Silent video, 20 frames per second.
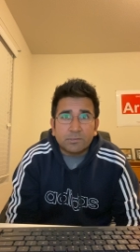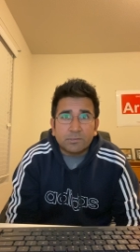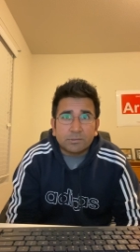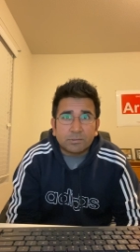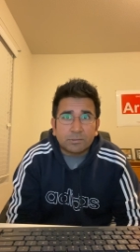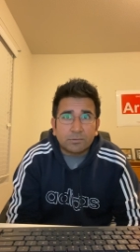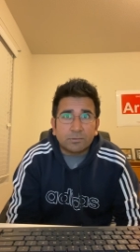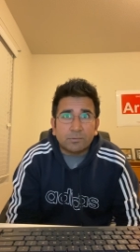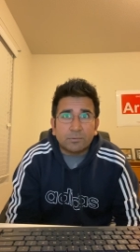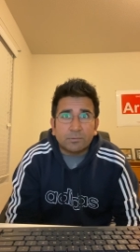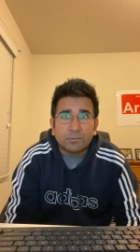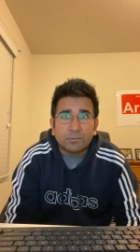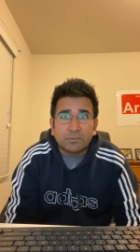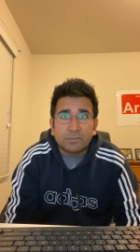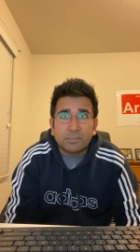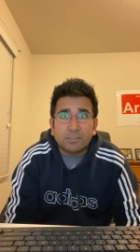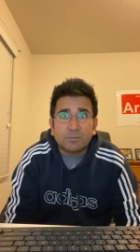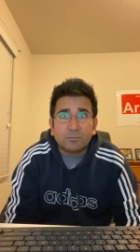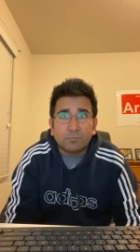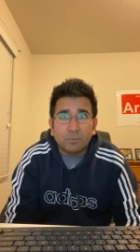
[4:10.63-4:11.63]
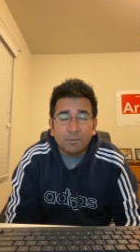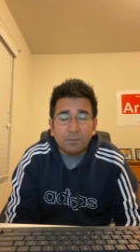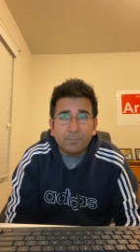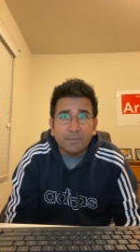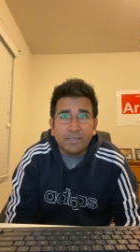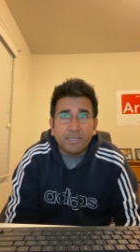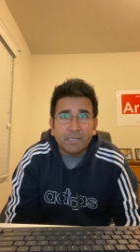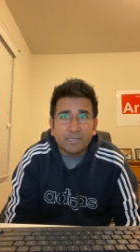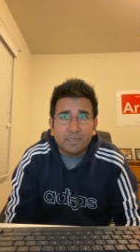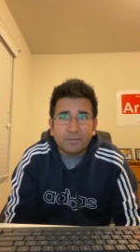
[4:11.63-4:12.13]
So this will
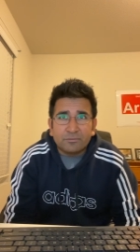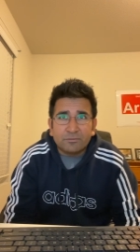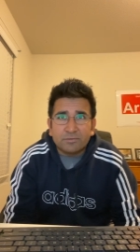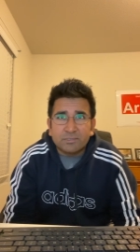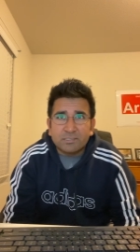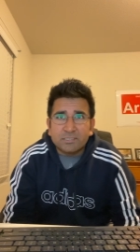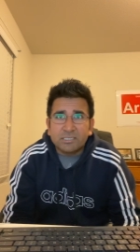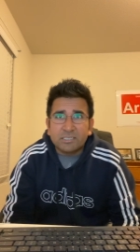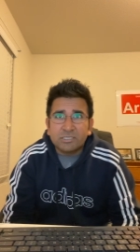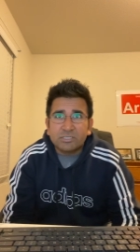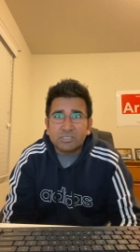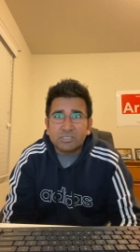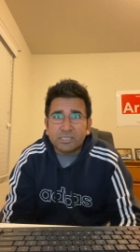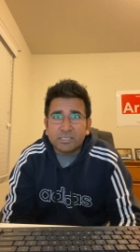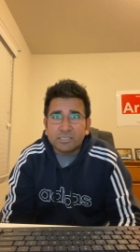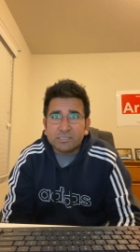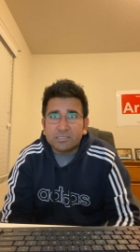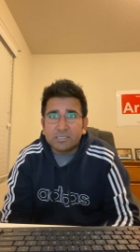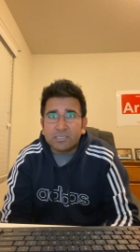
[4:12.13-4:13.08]
be an interesting change.